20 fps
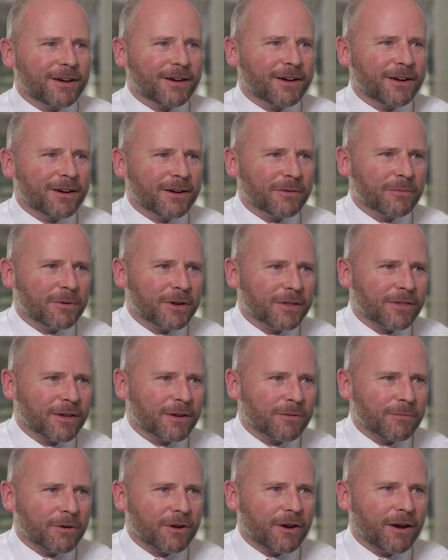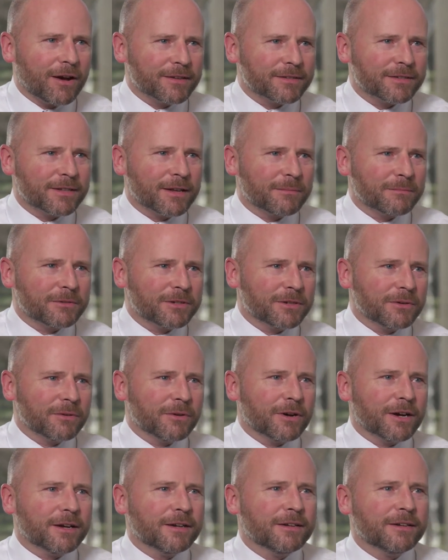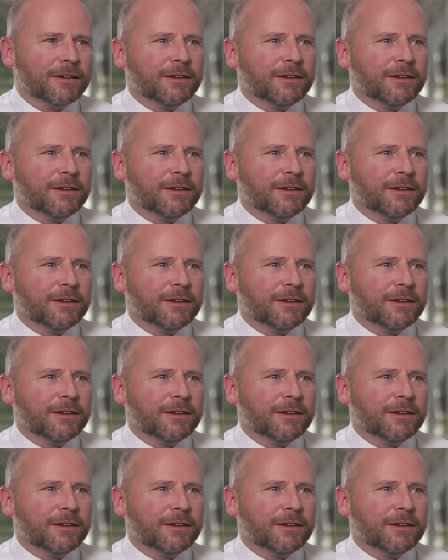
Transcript: uh, we think will cause them to, uh,